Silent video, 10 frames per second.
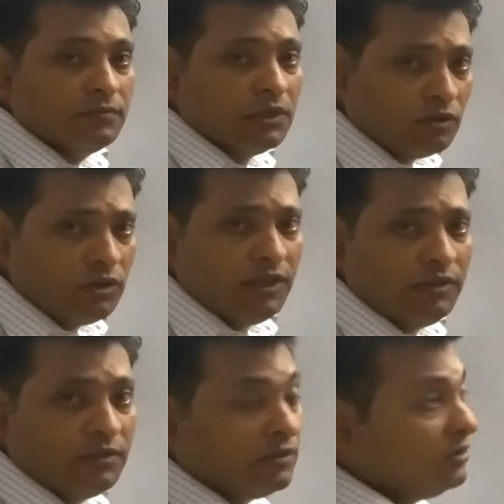Student,
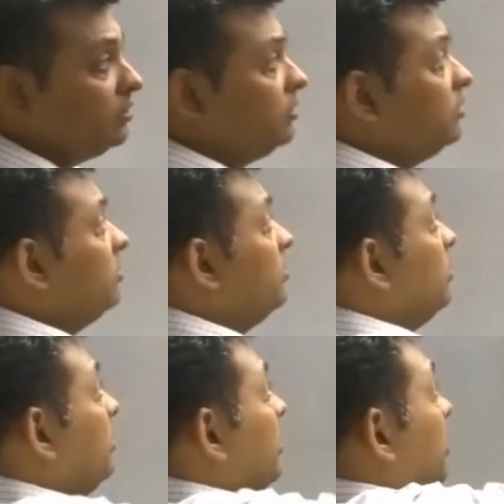
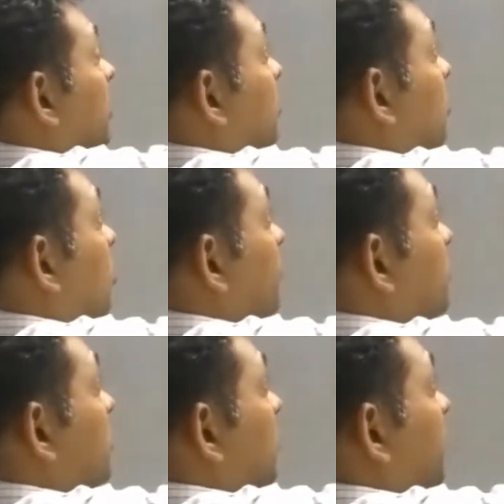here the
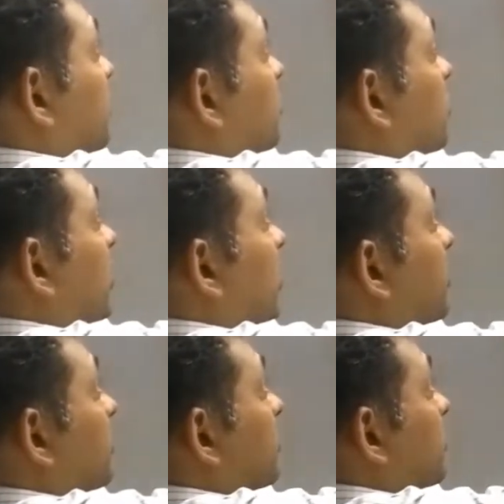coefficient of x square
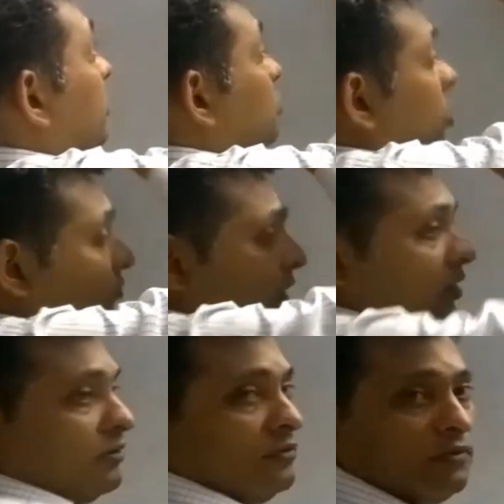is not 1.